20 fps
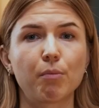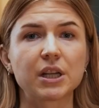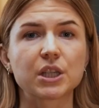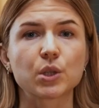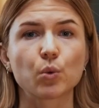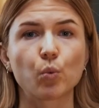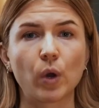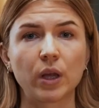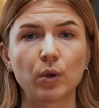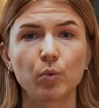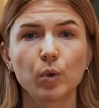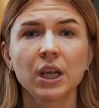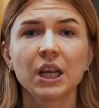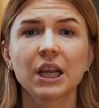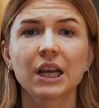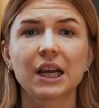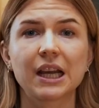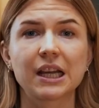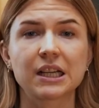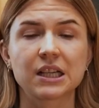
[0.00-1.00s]
But when
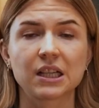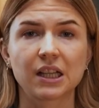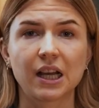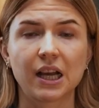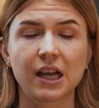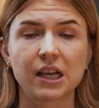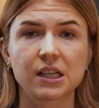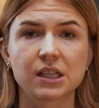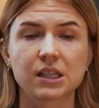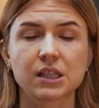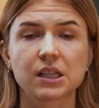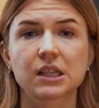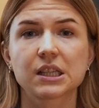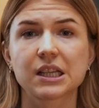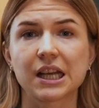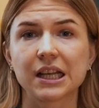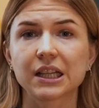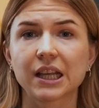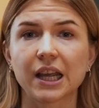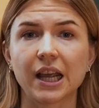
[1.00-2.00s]
we analyzed
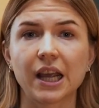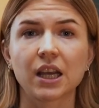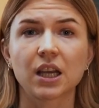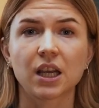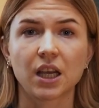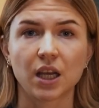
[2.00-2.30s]
10K